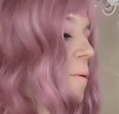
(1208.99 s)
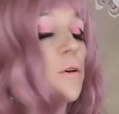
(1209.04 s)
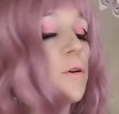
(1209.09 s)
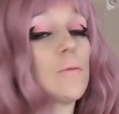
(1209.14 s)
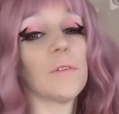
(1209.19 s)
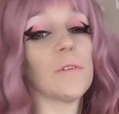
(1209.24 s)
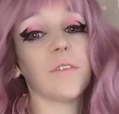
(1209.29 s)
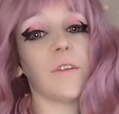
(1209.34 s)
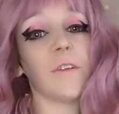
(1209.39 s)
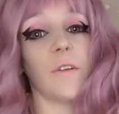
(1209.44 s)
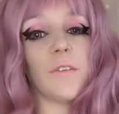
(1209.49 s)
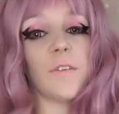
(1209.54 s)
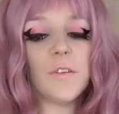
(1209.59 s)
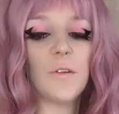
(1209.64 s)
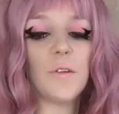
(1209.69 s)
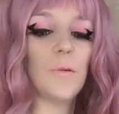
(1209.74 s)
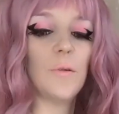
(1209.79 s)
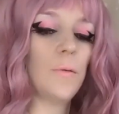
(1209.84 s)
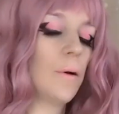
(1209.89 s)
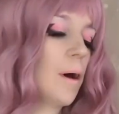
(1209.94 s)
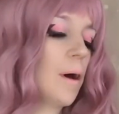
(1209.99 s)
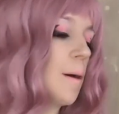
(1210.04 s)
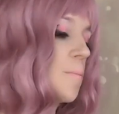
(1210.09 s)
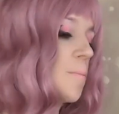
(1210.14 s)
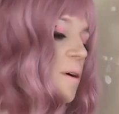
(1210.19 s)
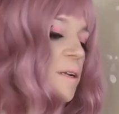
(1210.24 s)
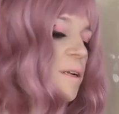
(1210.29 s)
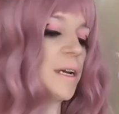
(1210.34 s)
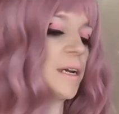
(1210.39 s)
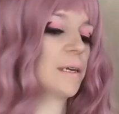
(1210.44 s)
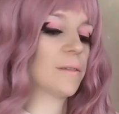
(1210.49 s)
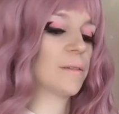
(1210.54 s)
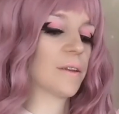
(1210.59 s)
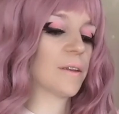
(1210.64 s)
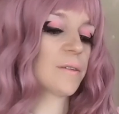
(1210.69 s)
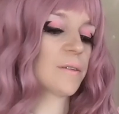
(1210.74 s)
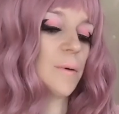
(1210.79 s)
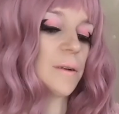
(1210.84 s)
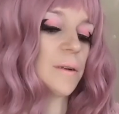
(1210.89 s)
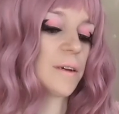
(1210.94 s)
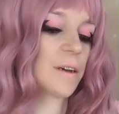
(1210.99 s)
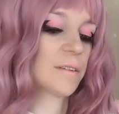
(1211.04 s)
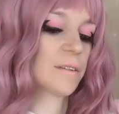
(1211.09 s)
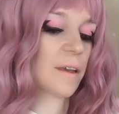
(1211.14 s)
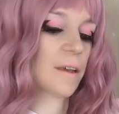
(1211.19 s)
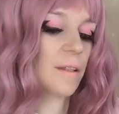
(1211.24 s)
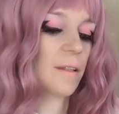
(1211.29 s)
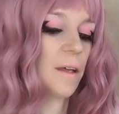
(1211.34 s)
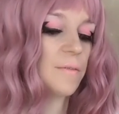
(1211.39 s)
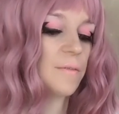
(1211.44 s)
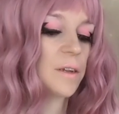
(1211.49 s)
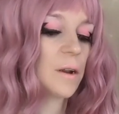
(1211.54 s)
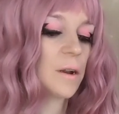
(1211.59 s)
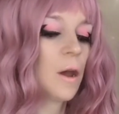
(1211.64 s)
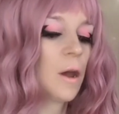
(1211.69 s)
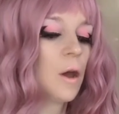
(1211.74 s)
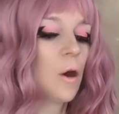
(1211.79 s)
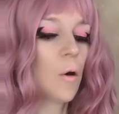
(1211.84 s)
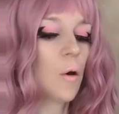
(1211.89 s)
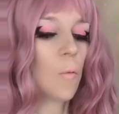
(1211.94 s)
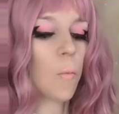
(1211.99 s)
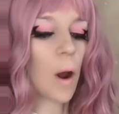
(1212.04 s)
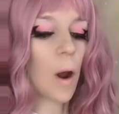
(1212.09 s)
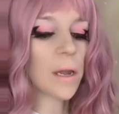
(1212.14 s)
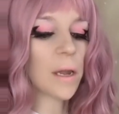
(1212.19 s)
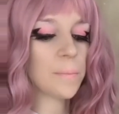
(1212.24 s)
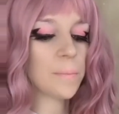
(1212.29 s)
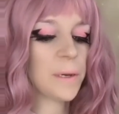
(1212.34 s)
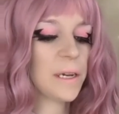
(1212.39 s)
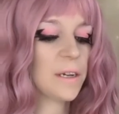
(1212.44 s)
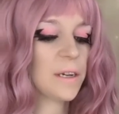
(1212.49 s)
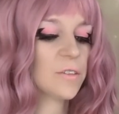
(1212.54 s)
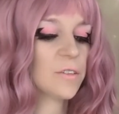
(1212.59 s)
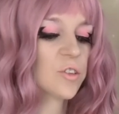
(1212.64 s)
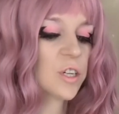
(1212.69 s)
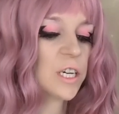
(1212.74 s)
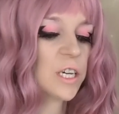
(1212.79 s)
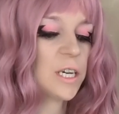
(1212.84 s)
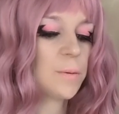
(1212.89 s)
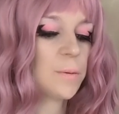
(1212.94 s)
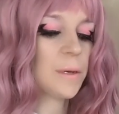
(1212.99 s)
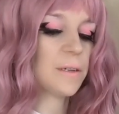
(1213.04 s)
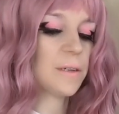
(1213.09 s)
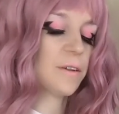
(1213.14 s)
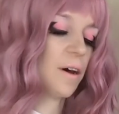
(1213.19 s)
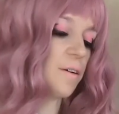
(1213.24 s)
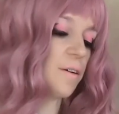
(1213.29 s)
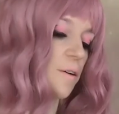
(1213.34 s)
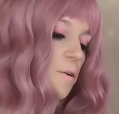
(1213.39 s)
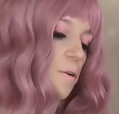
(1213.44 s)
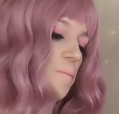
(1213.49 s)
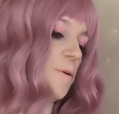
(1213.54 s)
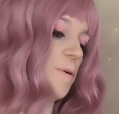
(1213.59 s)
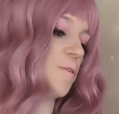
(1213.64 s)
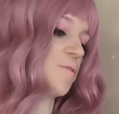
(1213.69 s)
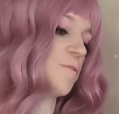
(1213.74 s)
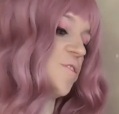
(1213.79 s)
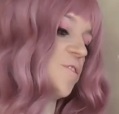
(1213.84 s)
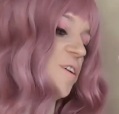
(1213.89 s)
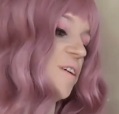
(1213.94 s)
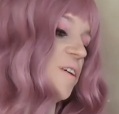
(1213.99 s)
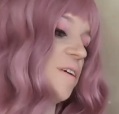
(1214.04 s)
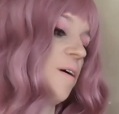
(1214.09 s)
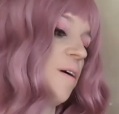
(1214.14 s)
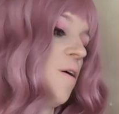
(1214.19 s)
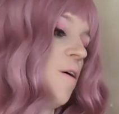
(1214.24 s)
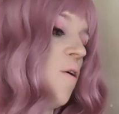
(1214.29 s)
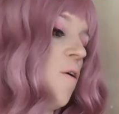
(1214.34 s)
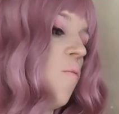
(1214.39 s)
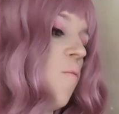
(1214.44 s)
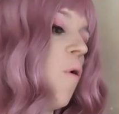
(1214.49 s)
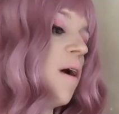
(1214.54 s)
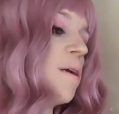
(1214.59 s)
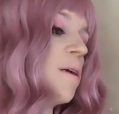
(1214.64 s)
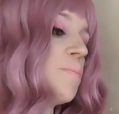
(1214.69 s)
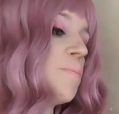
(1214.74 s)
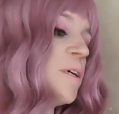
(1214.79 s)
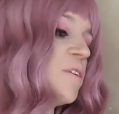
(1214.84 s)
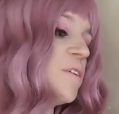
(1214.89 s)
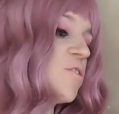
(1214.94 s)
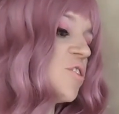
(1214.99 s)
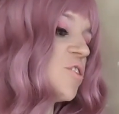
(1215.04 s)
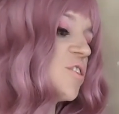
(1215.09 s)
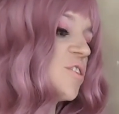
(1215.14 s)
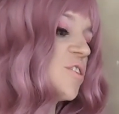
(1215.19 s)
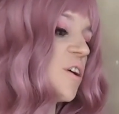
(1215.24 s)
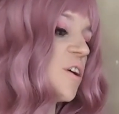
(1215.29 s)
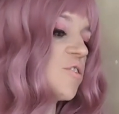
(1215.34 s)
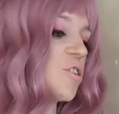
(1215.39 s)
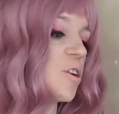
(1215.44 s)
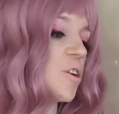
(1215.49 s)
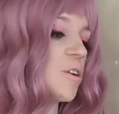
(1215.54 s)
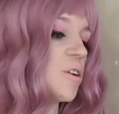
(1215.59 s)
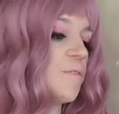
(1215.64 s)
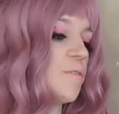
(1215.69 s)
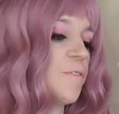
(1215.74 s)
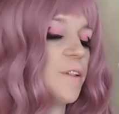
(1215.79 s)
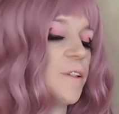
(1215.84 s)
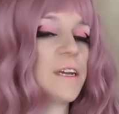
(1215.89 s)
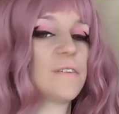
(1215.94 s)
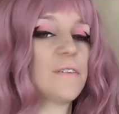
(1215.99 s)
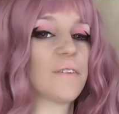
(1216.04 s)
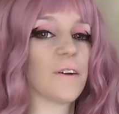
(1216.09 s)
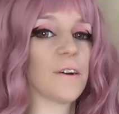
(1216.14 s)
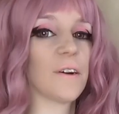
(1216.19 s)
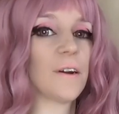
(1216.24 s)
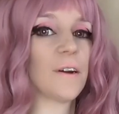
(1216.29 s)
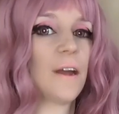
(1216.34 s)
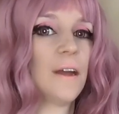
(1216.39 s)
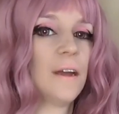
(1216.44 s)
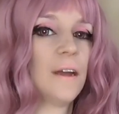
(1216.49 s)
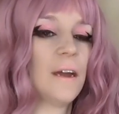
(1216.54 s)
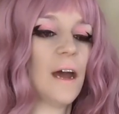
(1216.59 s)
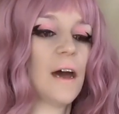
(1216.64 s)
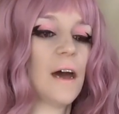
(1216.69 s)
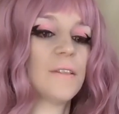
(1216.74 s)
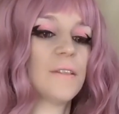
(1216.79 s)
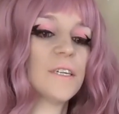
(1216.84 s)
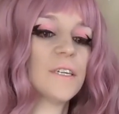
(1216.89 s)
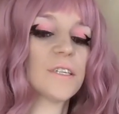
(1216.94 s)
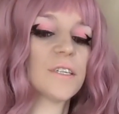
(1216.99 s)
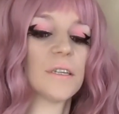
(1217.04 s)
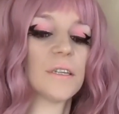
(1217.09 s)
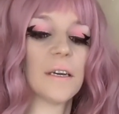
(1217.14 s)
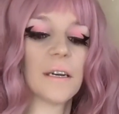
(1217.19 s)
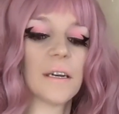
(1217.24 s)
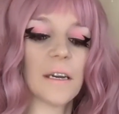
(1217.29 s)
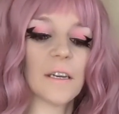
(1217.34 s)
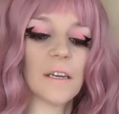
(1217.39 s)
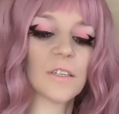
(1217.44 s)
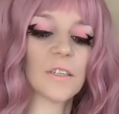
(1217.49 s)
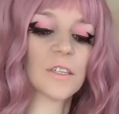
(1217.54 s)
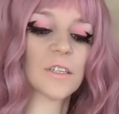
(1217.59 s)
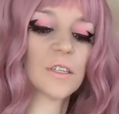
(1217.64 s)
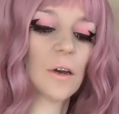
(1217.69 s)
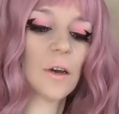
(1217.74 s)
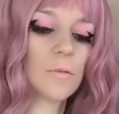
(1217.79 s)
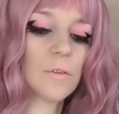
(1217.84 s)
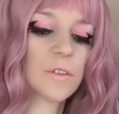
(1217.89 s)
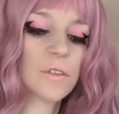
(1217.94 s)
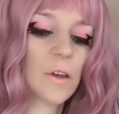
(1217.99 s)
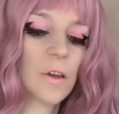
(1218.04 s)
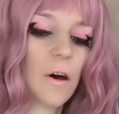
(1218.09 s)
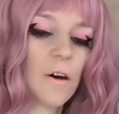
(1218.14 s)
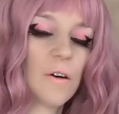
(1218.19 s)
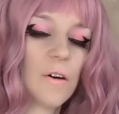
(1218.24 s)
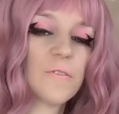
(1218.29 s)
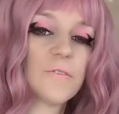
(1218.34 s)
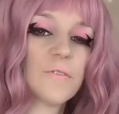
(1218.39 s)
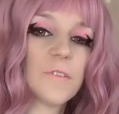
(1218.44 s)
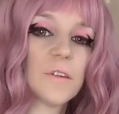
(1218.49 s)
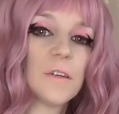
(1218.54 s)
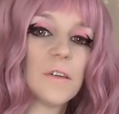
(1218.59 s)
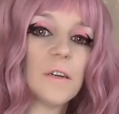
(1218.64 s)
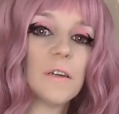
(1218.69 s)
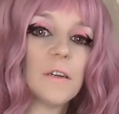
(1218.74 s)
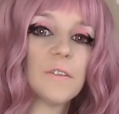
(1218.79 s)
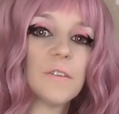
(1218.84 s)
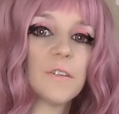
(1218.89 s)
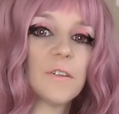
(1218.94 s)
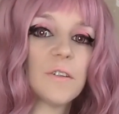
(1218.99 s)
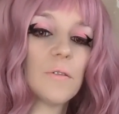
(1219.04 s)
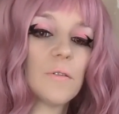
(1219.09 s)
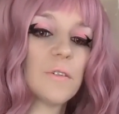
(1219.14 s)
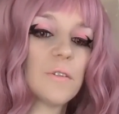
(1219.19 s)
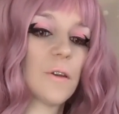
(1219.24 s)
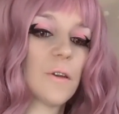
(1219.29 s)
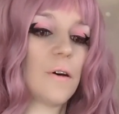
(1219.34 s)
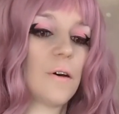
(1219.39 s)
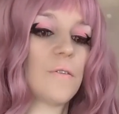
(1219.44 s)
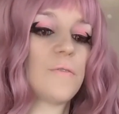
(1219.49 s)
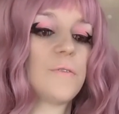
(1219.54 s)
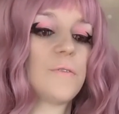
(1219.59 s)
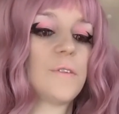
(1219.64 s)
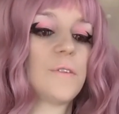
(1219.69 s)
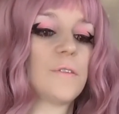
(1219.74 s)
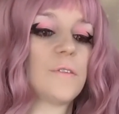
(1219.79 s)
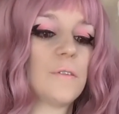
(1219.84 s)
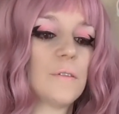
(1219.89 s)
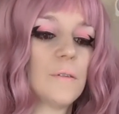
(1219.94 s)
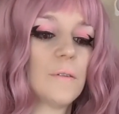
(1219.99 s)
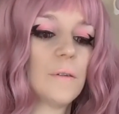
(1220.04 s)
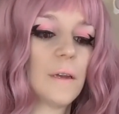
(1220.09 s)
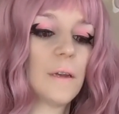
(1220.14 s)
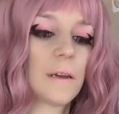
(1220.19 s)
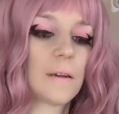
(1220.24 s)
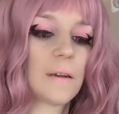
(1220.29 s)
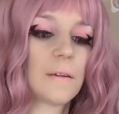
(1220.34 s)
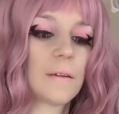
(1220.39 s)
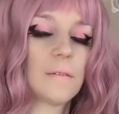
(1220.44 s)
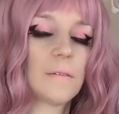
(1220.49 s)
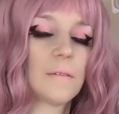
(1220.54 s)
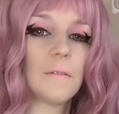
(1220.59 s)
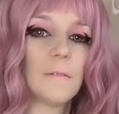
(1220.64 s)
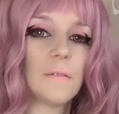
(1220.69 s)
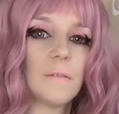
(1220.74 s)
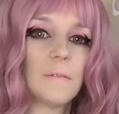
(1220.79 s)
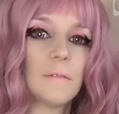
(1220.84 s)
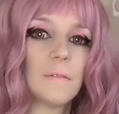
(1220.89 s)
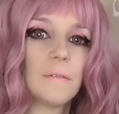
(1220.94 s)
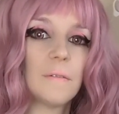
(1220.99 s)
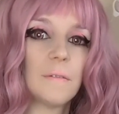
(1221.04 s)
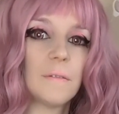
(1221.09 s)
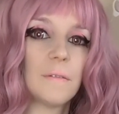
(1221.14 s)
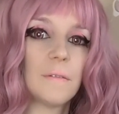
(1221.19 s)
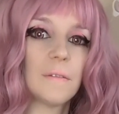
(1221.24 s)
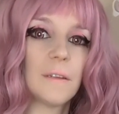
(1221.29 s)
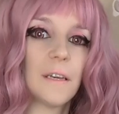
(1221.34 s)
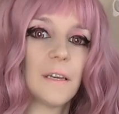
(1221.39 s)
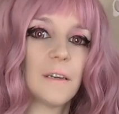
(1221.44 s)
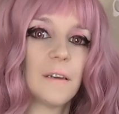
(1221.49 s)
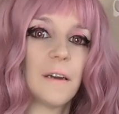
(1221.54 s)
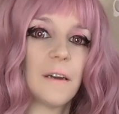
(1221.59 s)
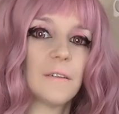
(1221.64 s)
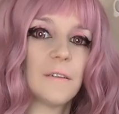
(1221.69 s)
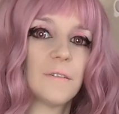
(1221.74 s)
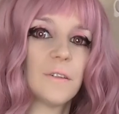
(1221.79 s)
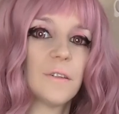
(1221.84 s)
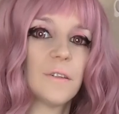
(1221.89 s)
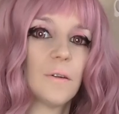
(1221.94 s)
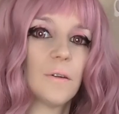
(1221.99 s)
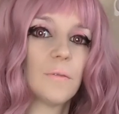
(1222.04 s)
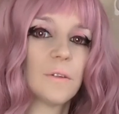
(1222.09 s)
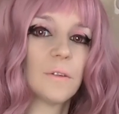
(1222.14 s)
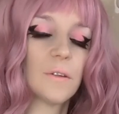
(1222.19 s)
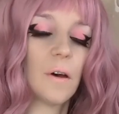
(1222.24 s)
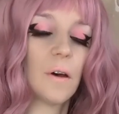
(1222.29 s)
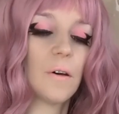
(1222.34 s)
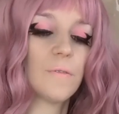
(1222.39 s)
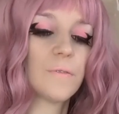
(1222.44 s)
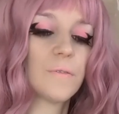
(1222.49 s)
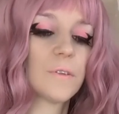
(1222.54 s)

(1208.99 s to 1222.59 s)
There was still two. I'm gonna eat this one because I love it. White peach kiwi dango mochi. White peach is such a good flavor, and this thing is so soft. It's so soft, like it's so soft.